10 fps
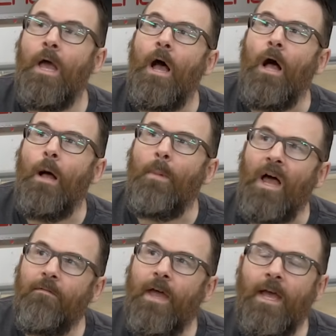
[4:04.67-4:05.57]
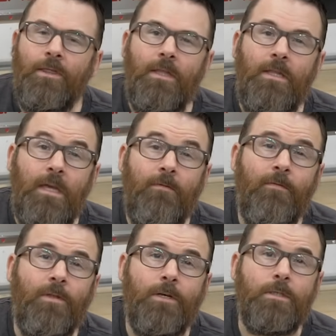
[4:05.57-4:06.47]
Um, I've had the need
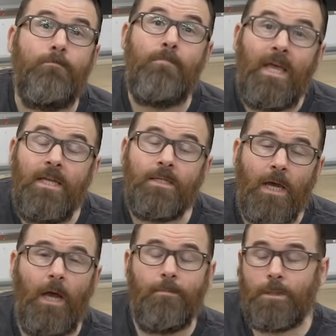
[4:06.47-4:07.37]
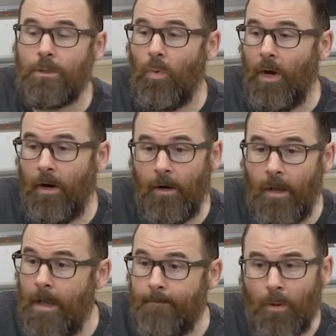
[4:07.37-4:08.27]
for this many times to
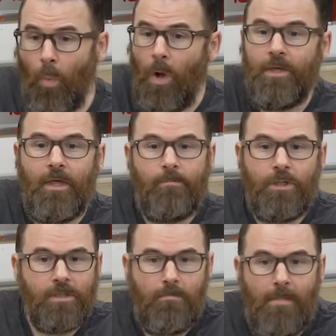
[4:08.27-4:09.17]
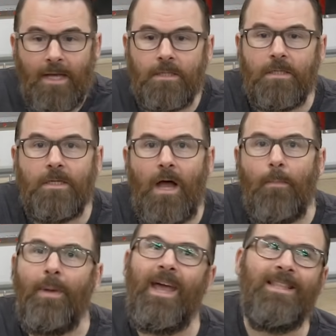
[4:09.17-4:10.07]
where one of them just messes
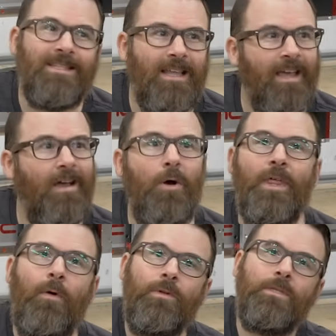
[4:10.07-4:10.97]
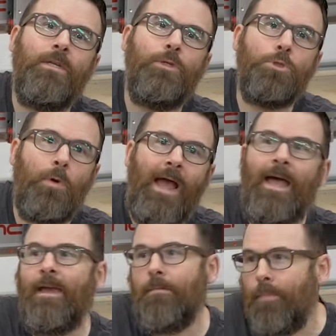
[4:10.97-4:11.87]
up and it's like, oh, that one's going to
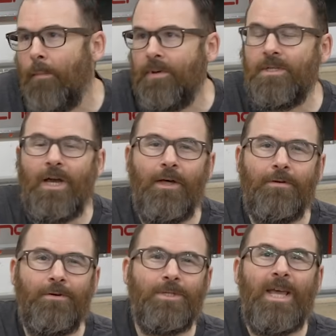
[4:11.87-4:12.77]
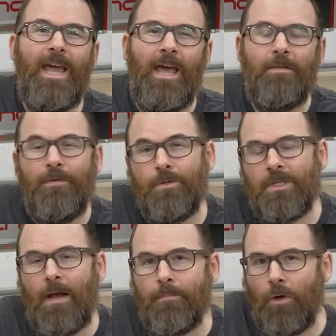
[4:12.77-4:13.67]
drag and bump into others. And if you
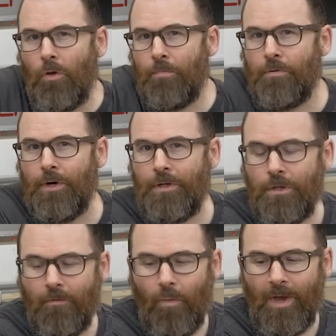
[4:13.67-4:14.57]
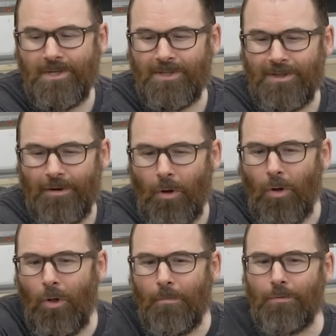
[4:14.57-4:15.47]
stop the whole print, you've wasted the
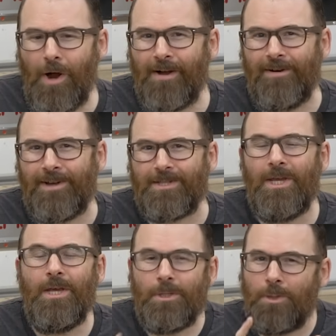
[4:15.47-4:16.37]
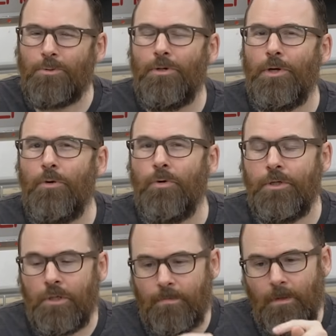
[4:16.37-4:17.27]
whole progress. So it's really cool
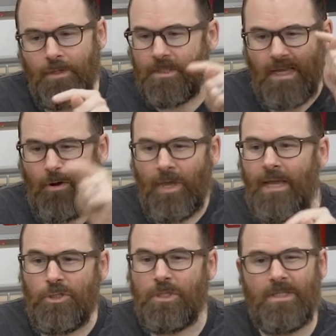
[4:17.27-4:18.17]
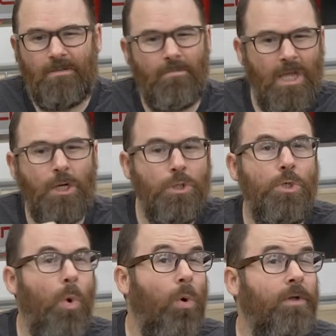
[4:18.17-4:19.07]
to just be able to say, okay, just
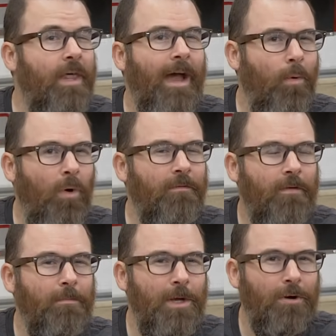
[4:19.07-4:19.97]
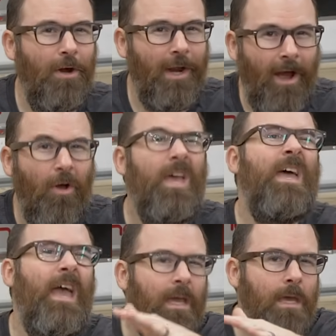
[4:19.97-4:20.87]
ignore that one from here on out
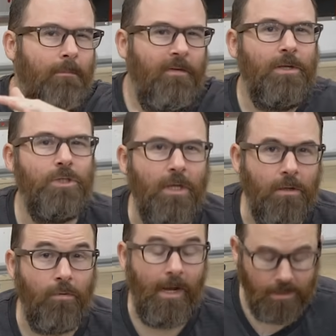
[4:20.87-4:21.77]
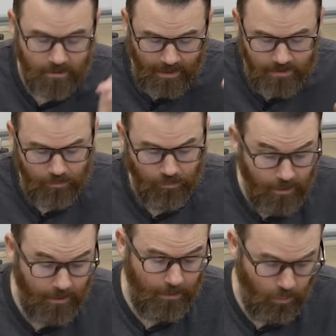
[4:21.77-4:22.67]
and keep finishing the rest. So that's a
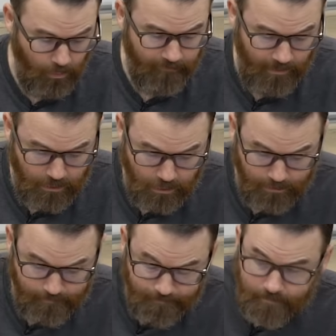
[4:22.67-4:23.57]
really cool feature.